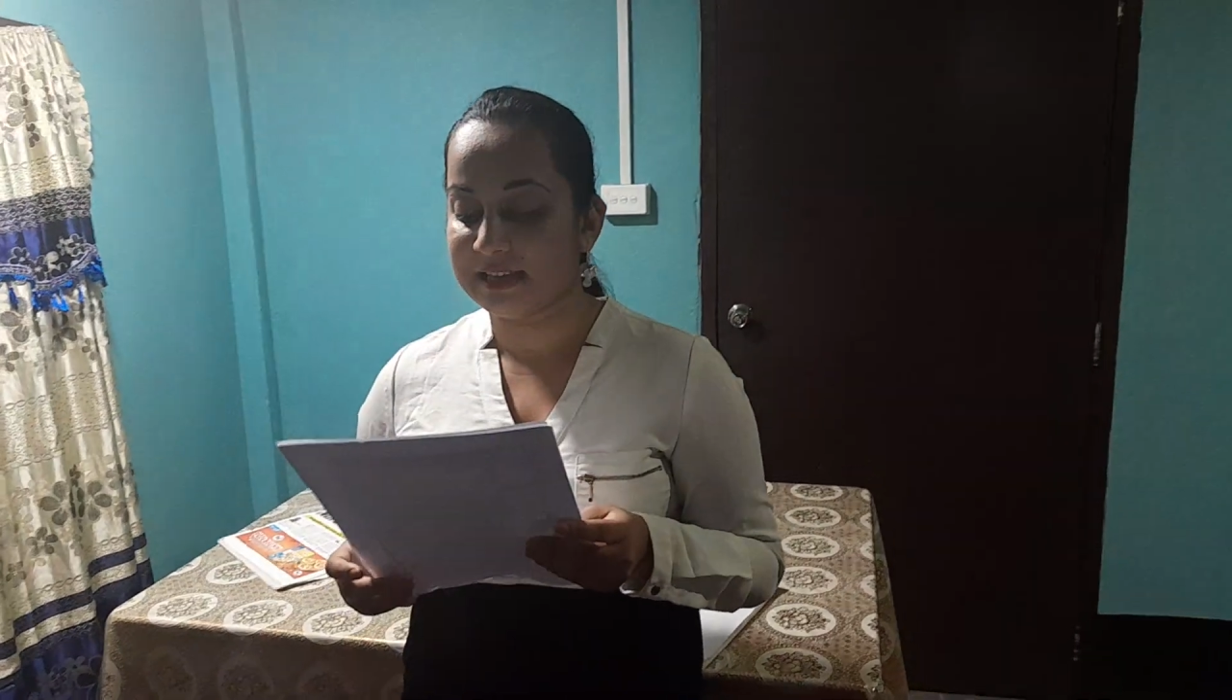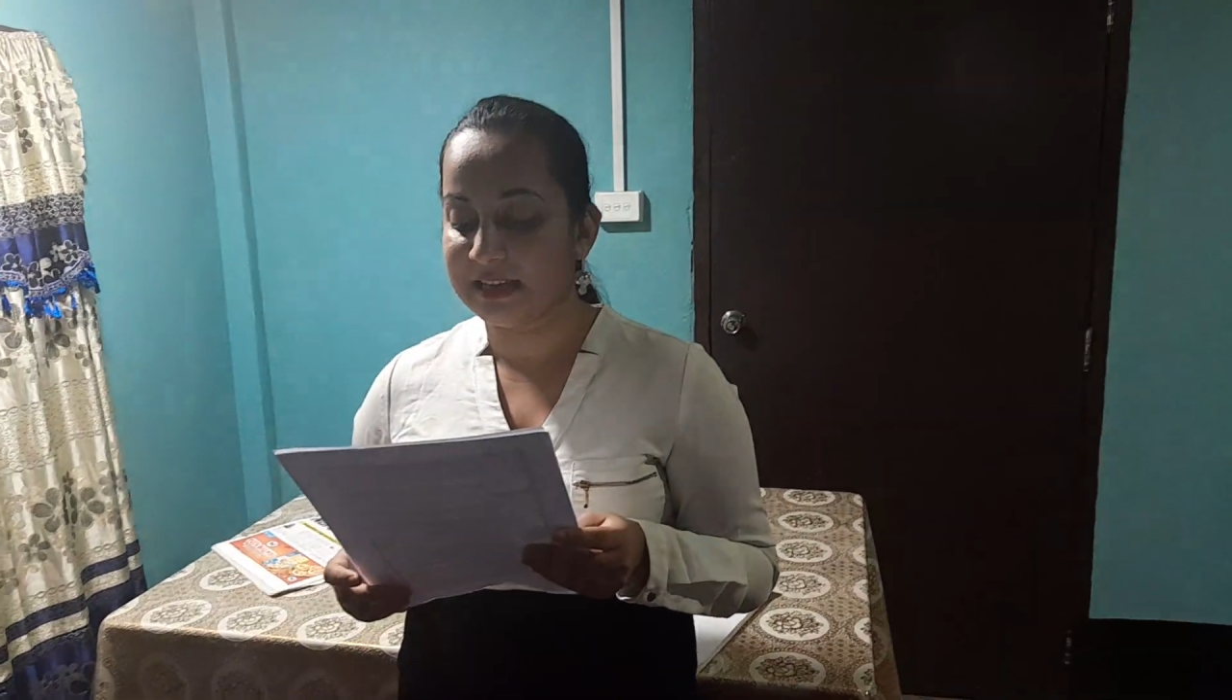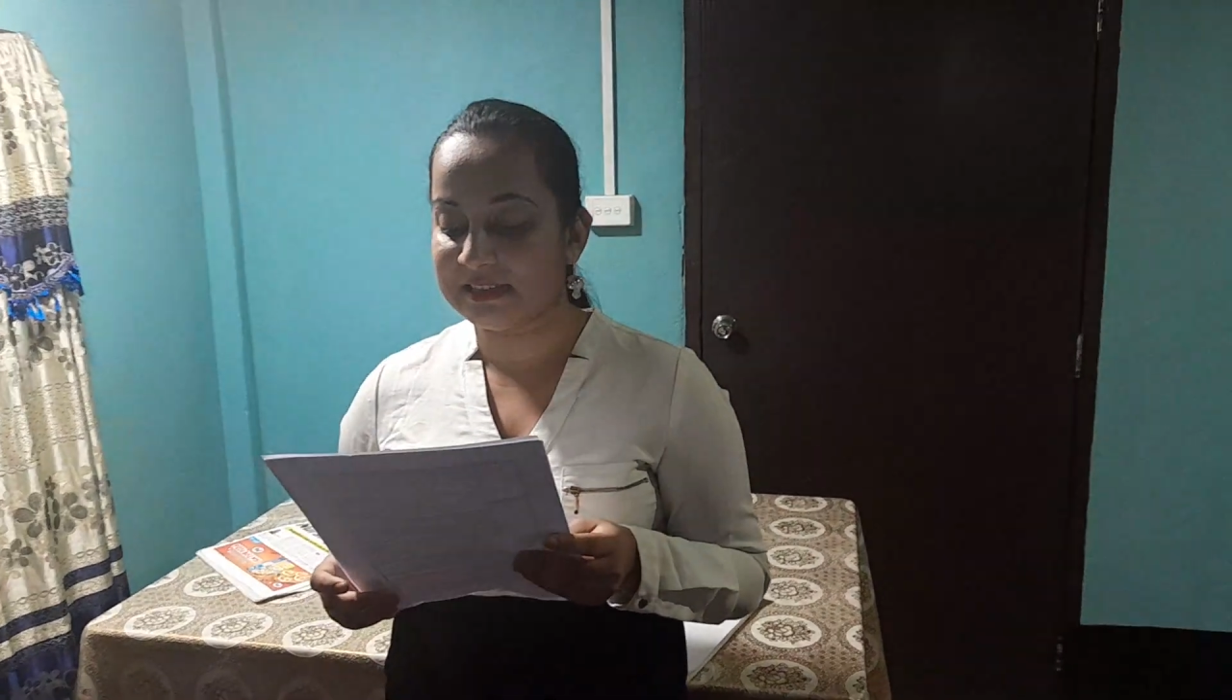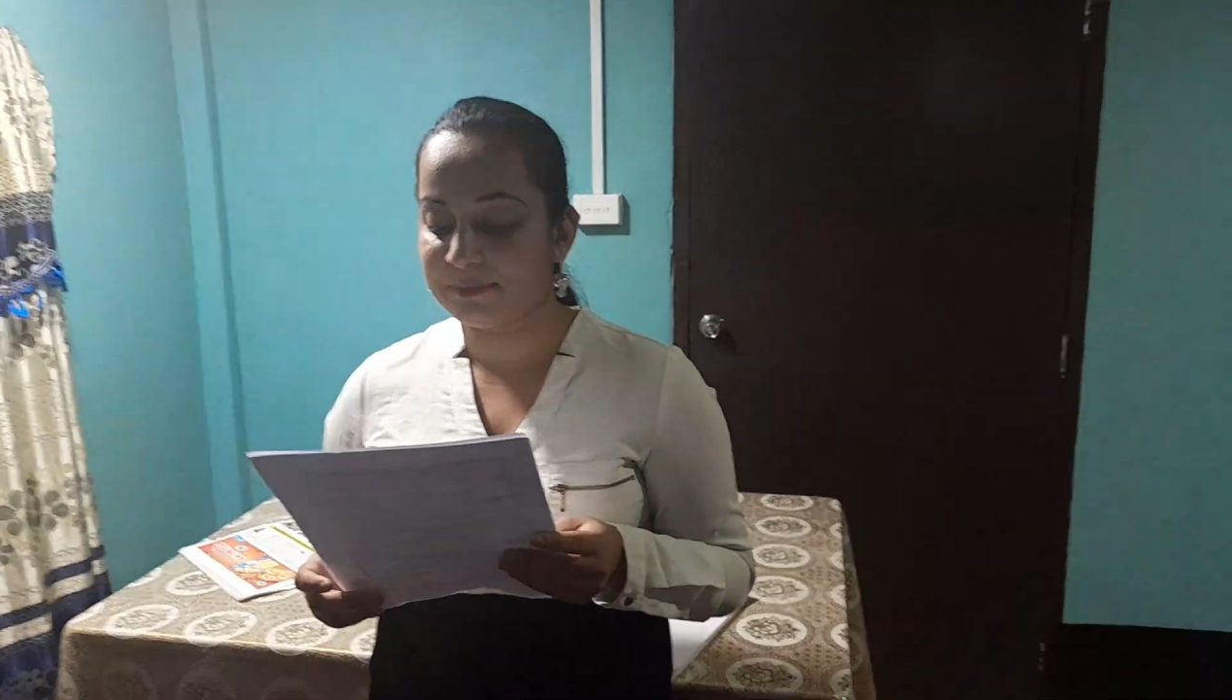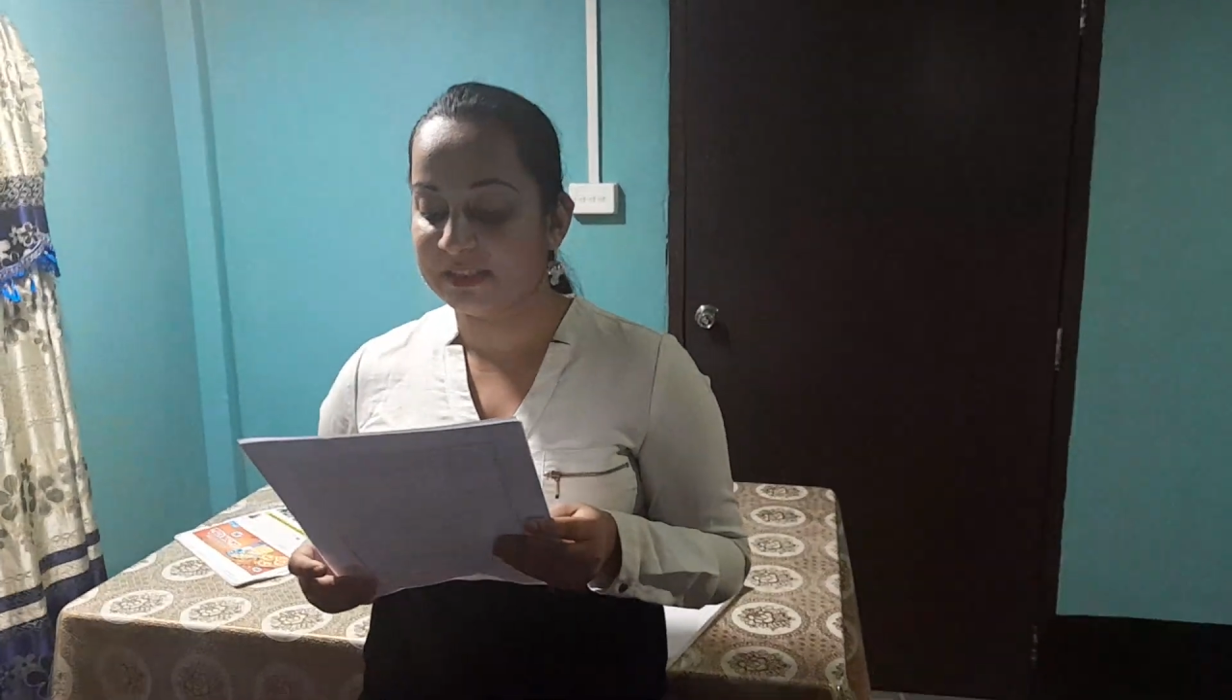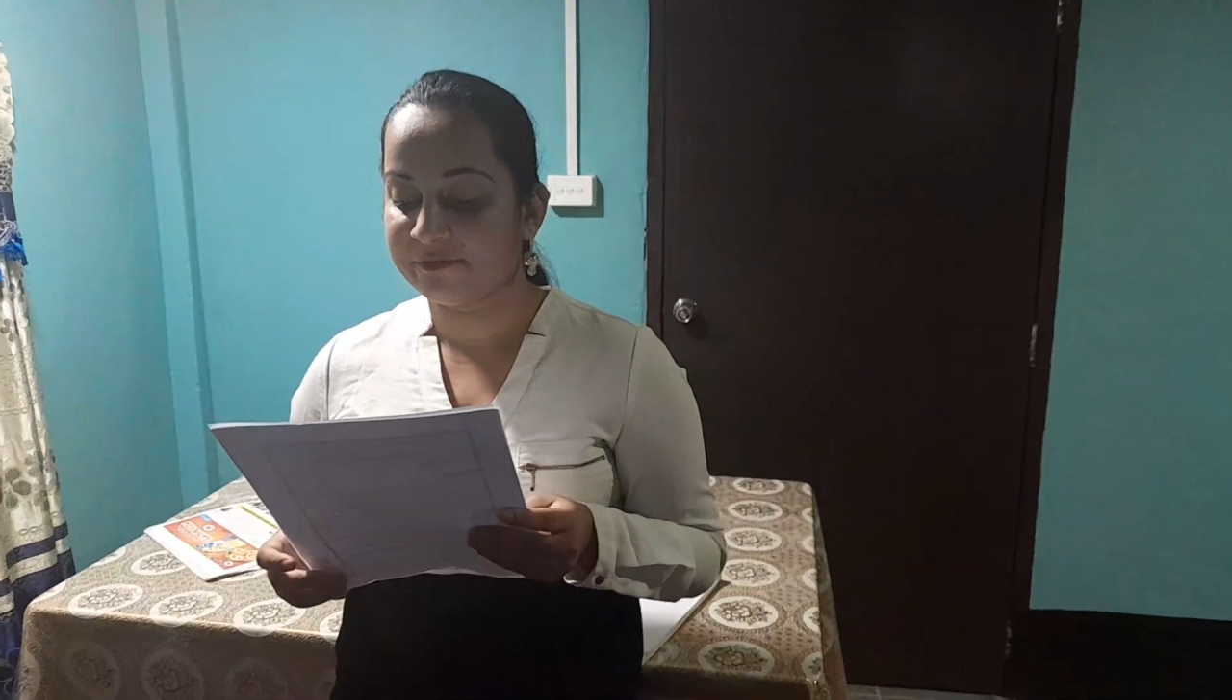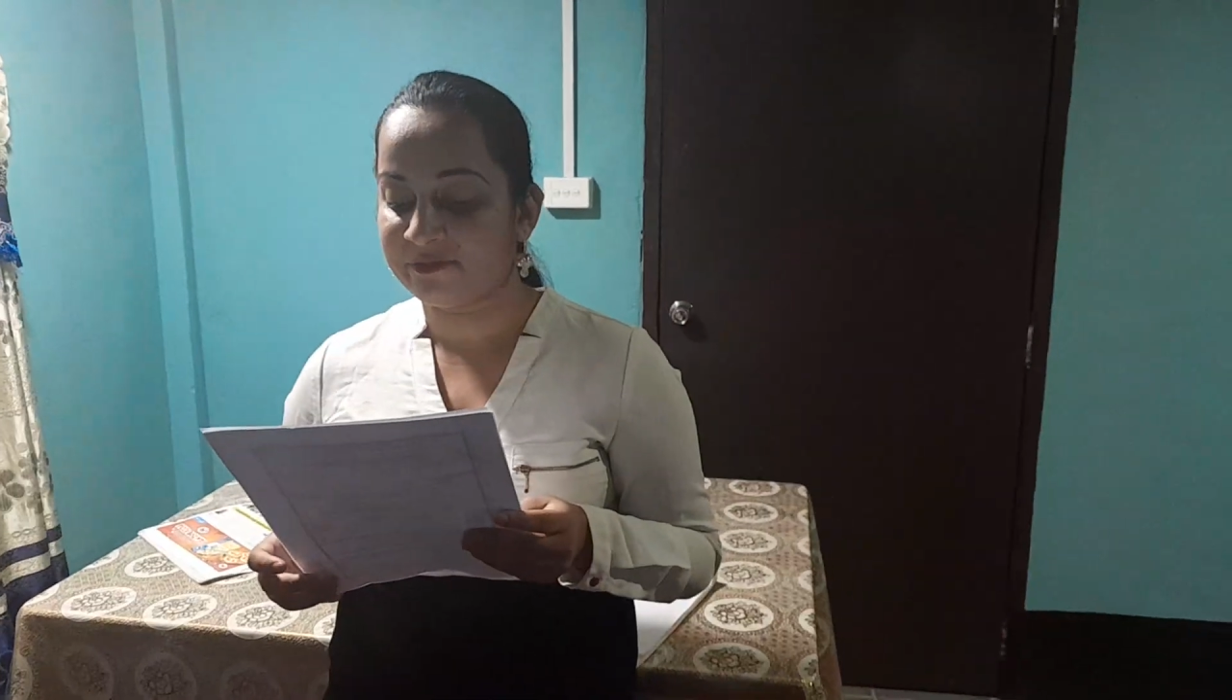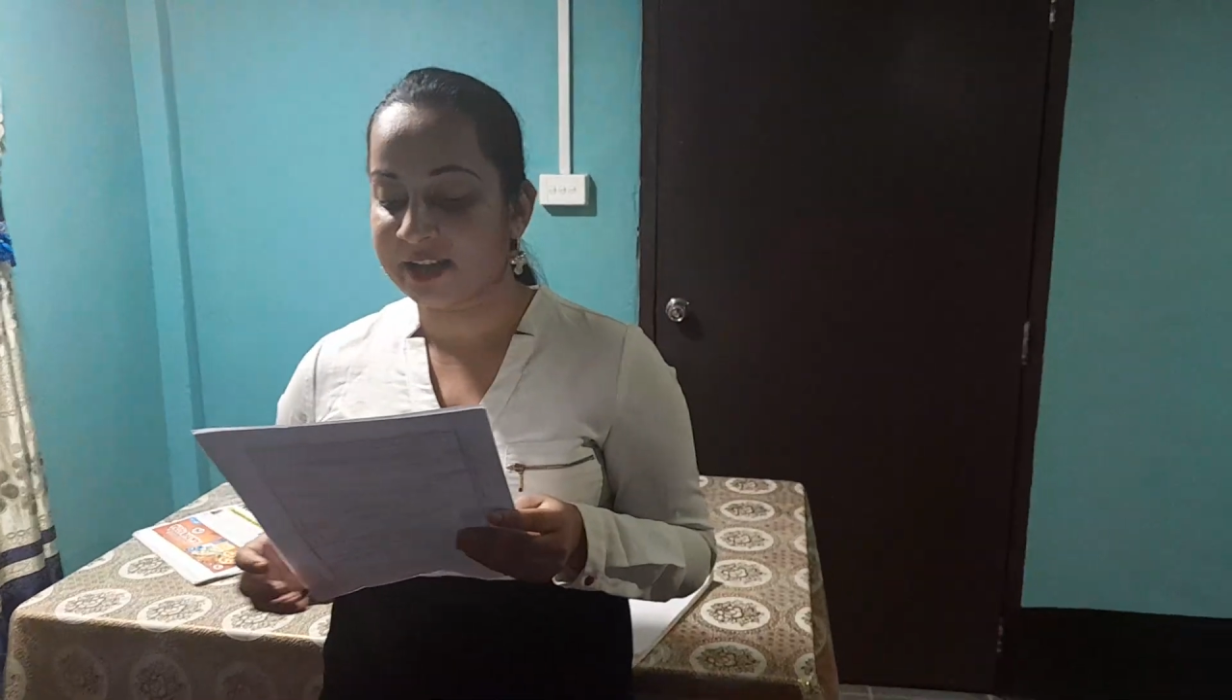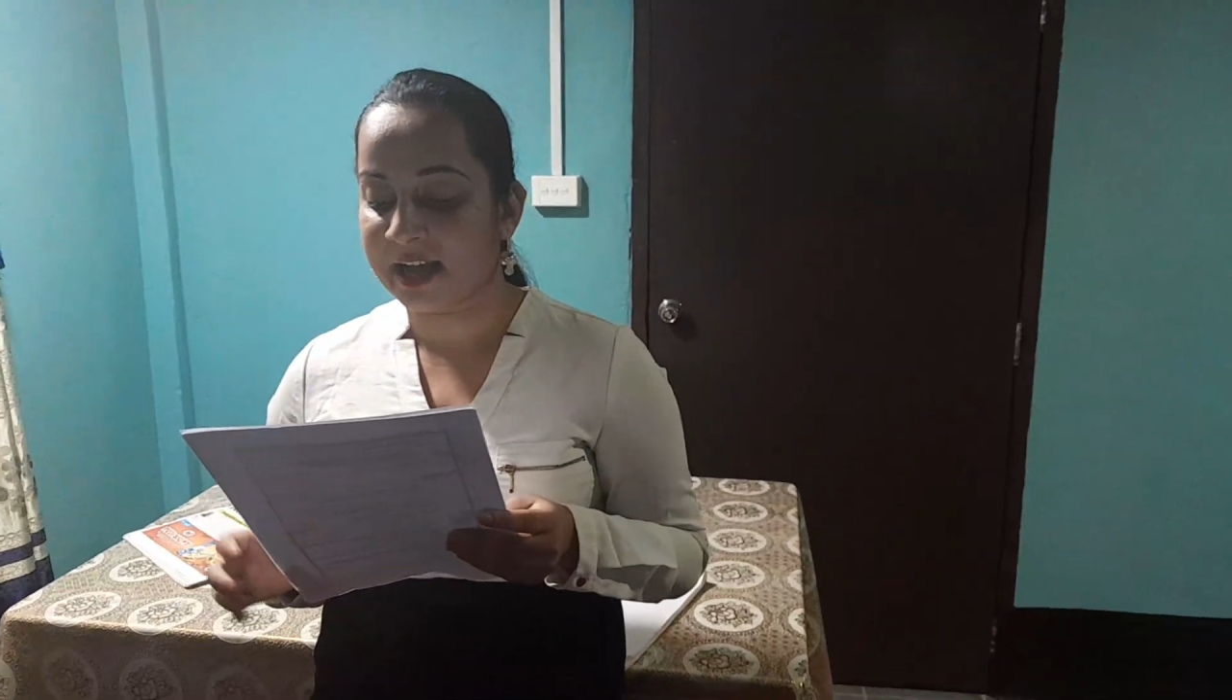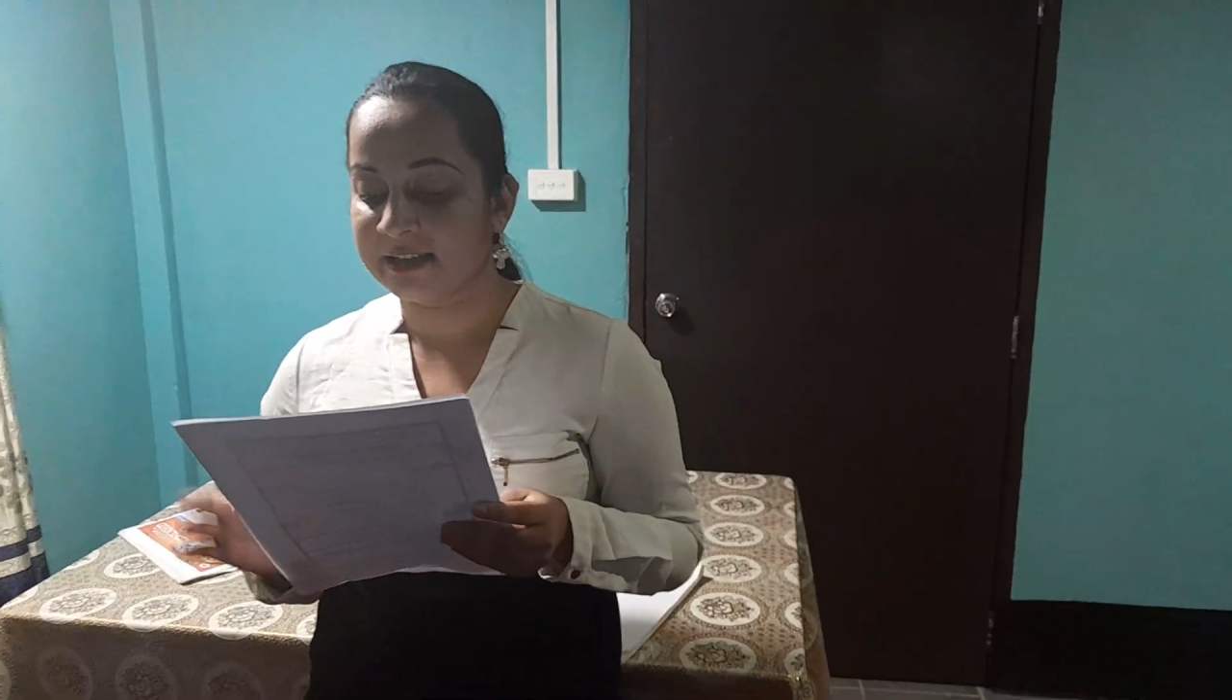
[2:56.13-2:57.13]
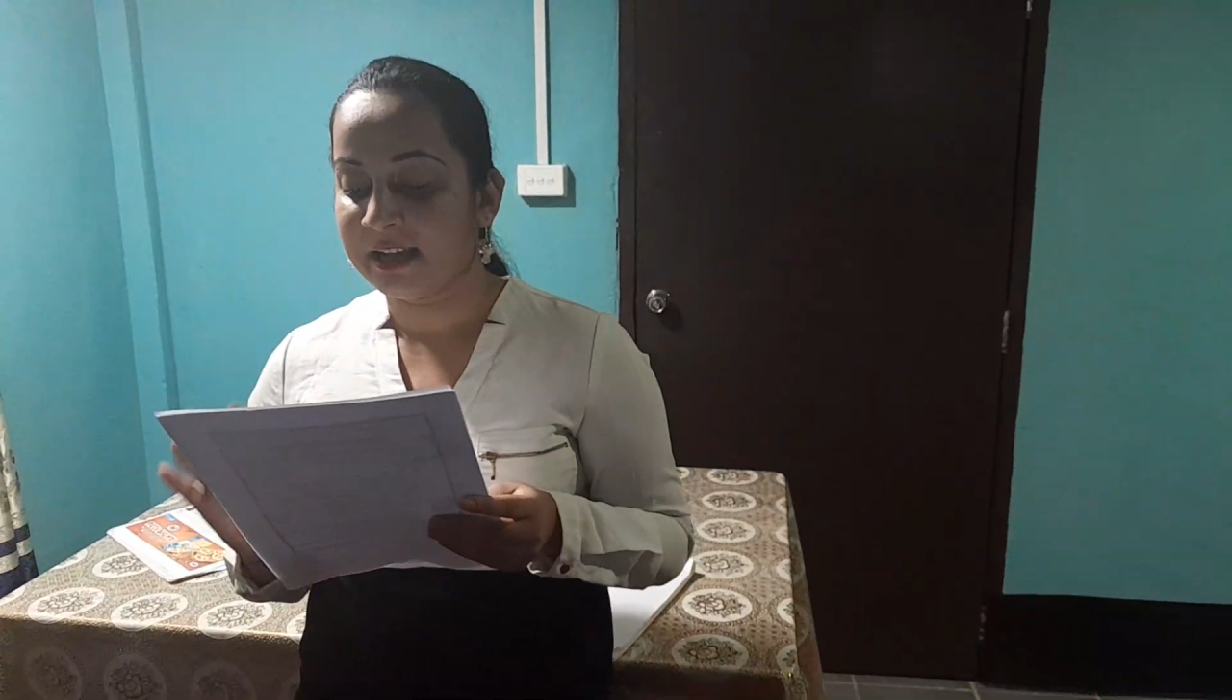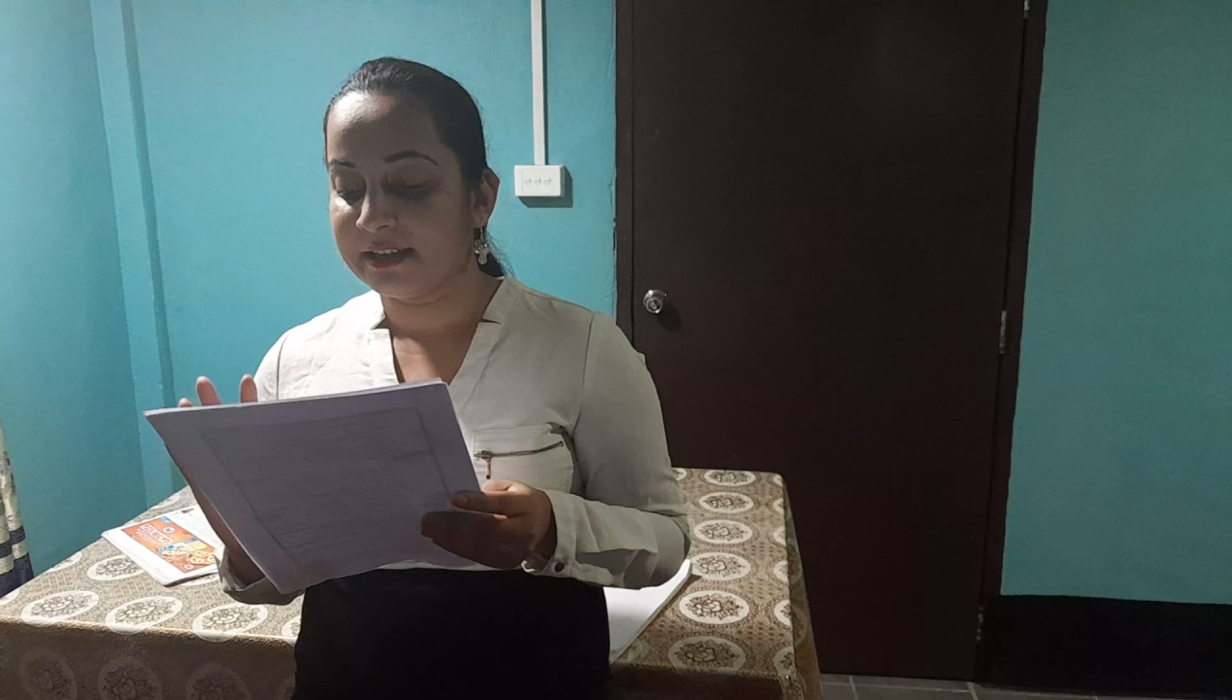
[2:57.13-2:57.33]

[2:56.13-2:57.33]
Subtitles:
specialty